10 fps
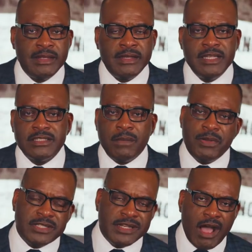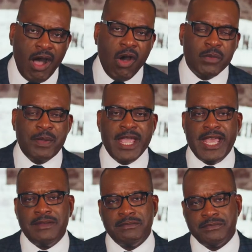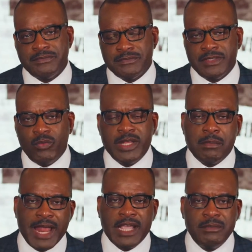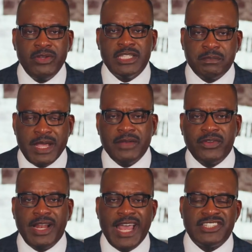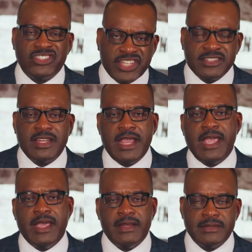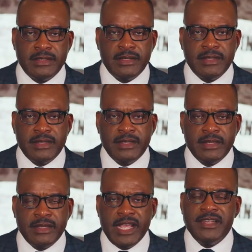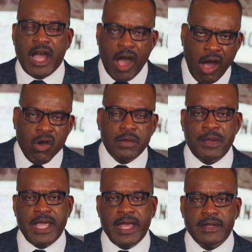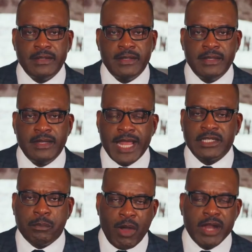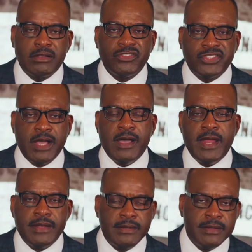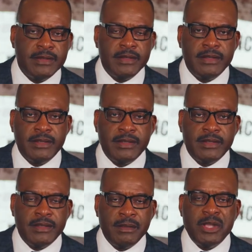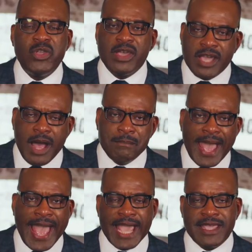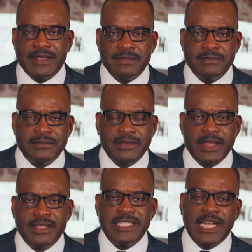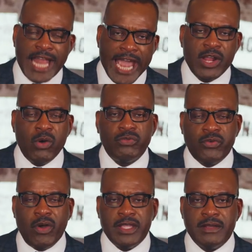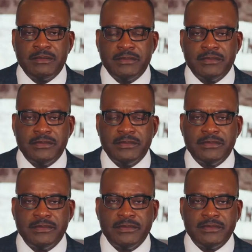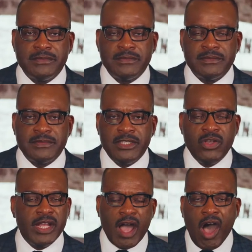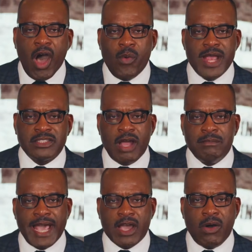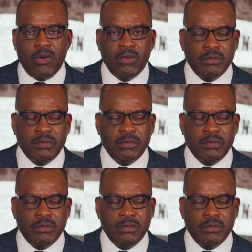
He's going to put you in the hog pen, where the black community has been for the last 60 years, in the hog pen, like the prodigal son. But you can come back. There's a light on for you. You can always come back home.